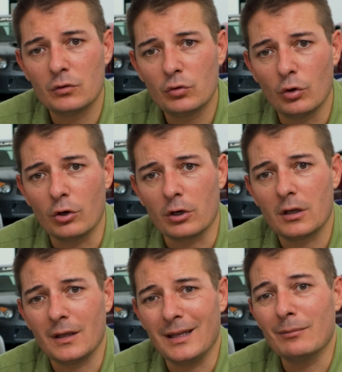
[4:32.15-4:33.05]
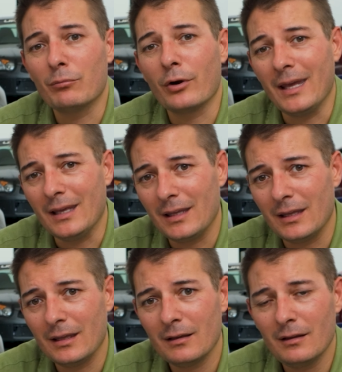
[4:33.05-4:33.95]
torque in
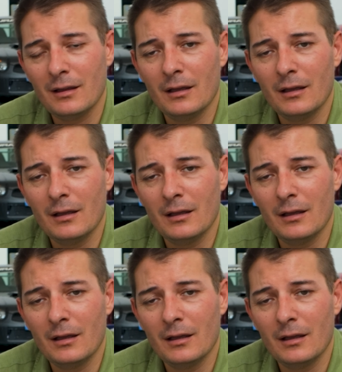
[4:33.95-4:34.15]
braking